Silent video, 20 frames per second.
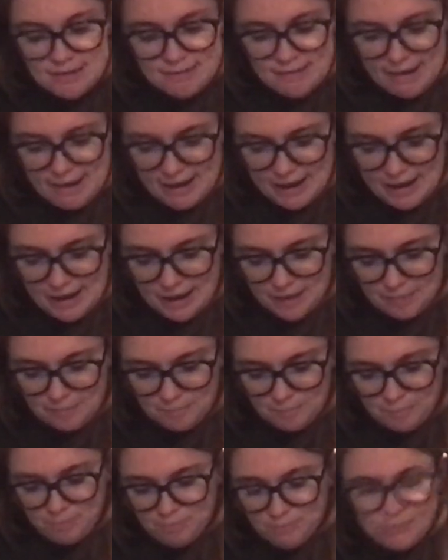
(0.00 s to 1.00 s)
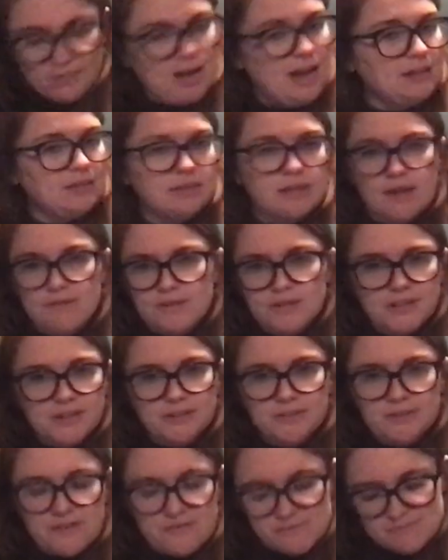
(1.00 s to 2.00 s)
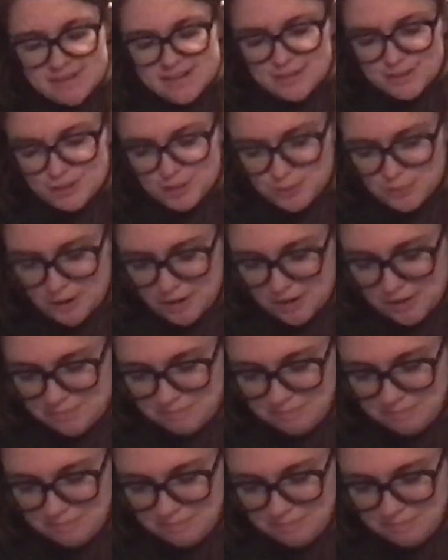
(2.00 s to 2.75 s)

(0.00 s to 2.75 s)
I love a good Reformation sweater.